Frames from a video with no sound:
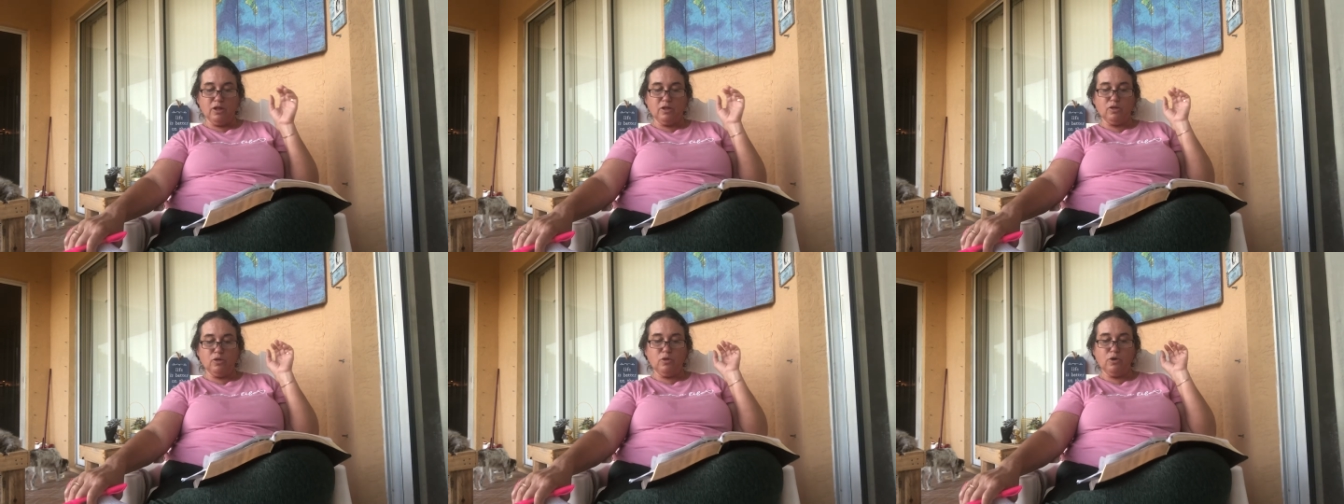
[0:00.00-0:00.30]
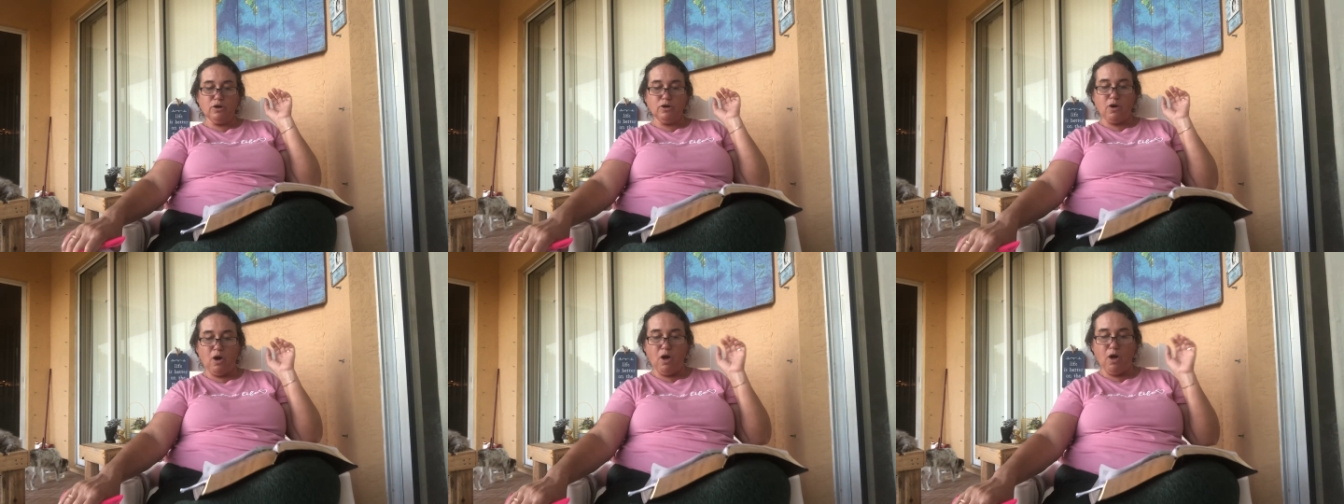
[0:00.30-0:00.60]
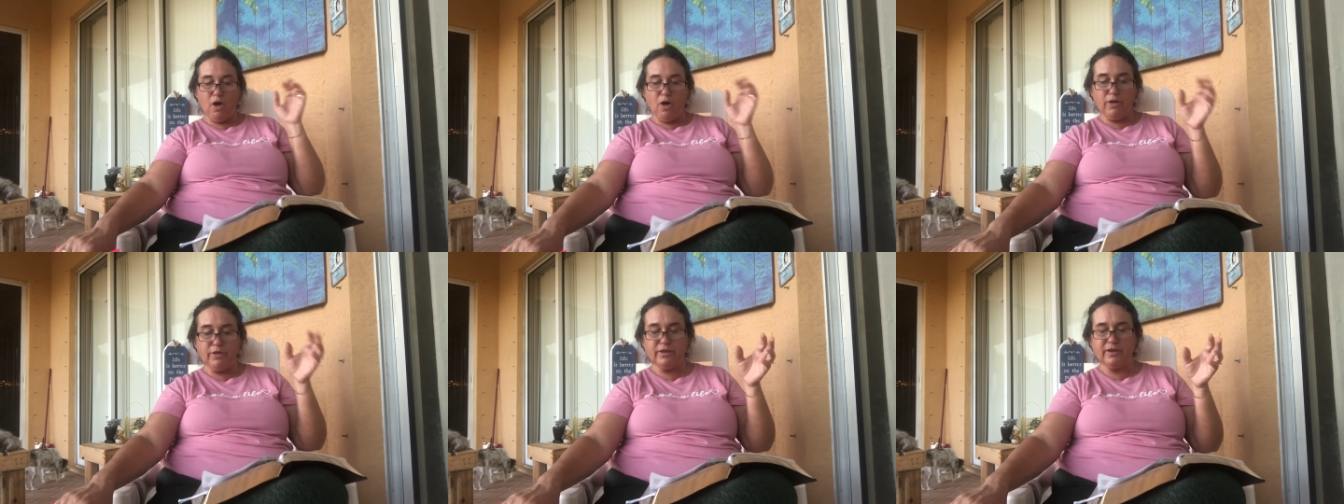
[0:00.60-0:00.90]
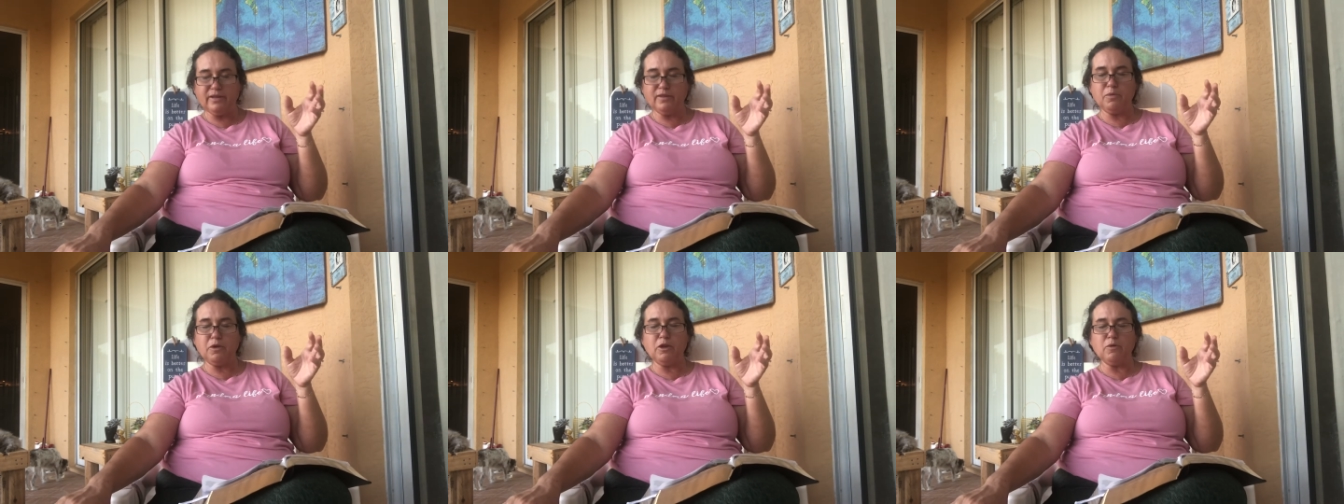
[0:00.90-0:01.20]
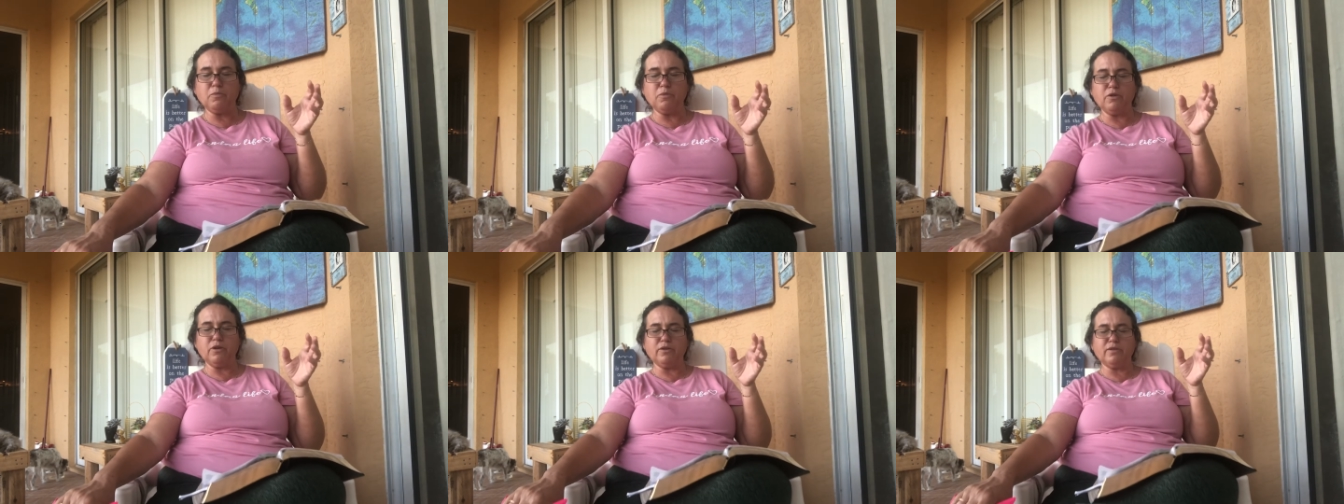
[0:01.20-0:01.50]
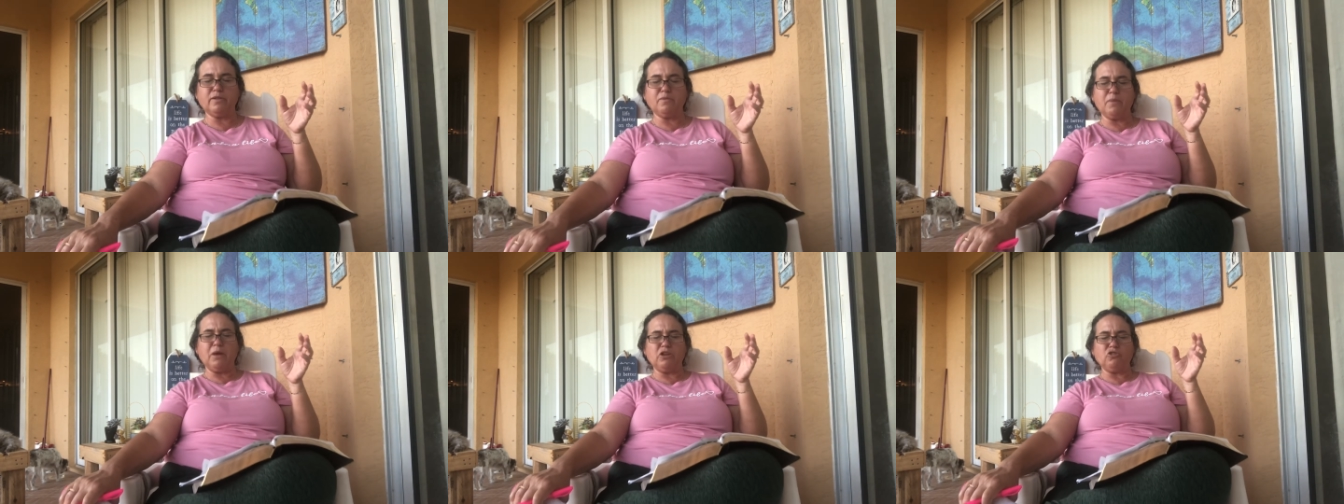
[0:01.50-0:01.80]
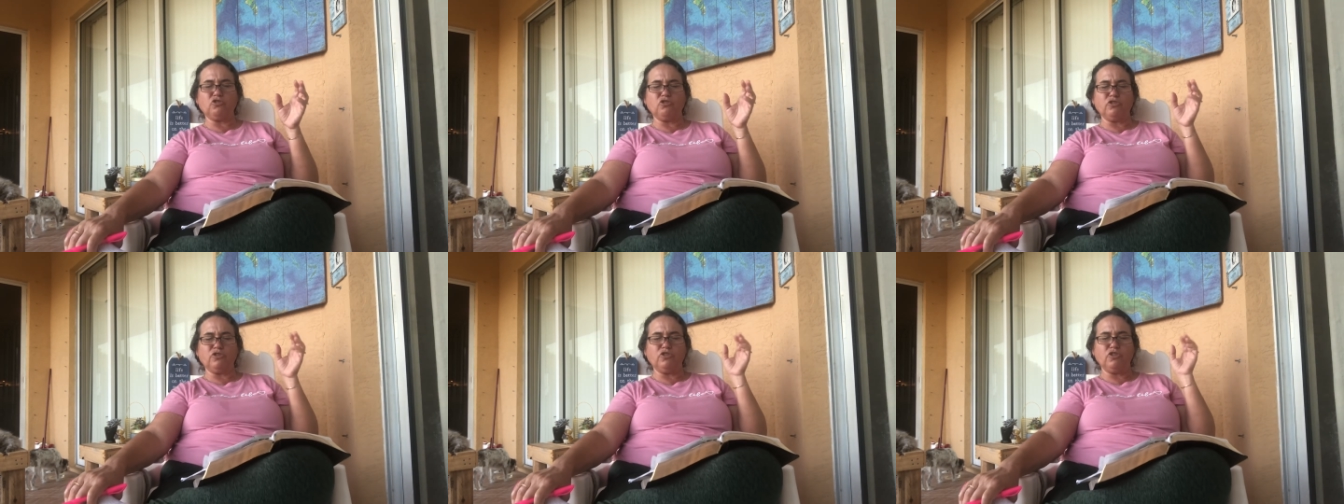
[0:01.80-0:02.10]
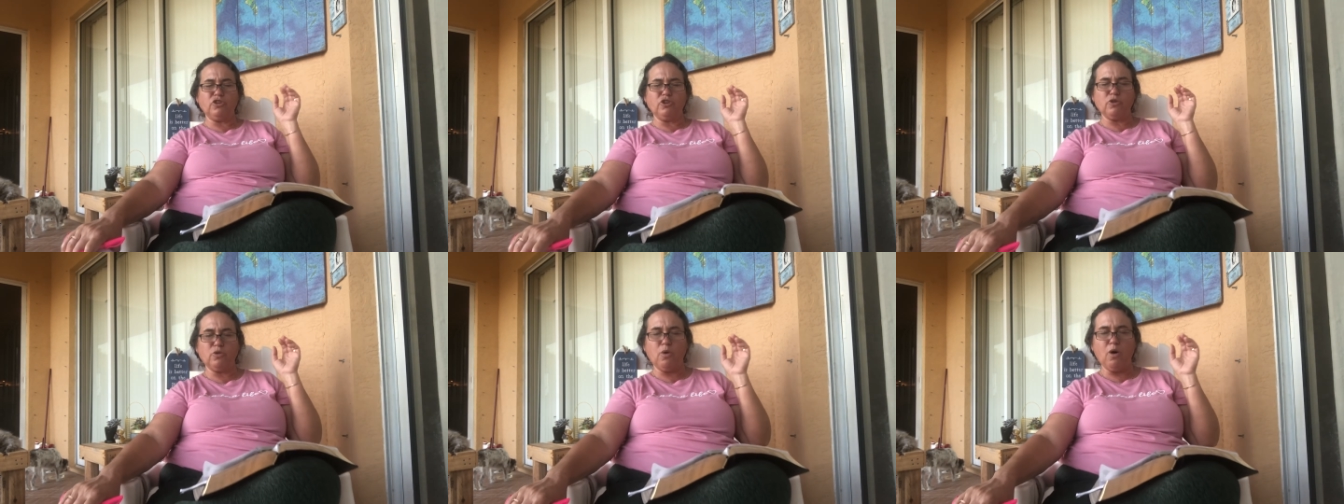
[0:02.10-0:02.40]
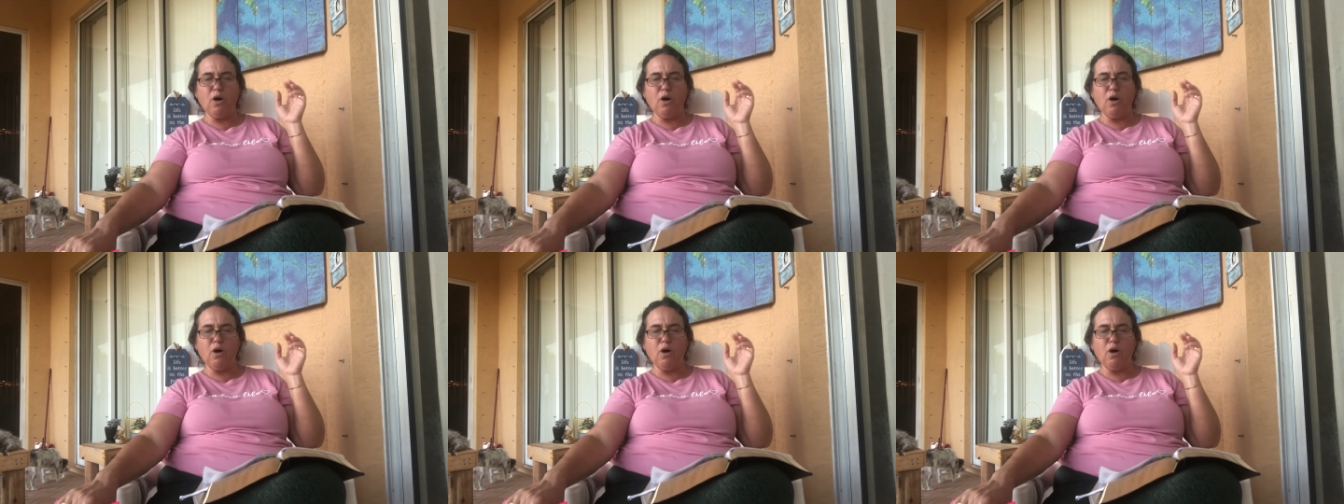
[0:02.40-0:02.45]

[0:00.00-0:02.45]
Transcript: Lord, all these people are special to you.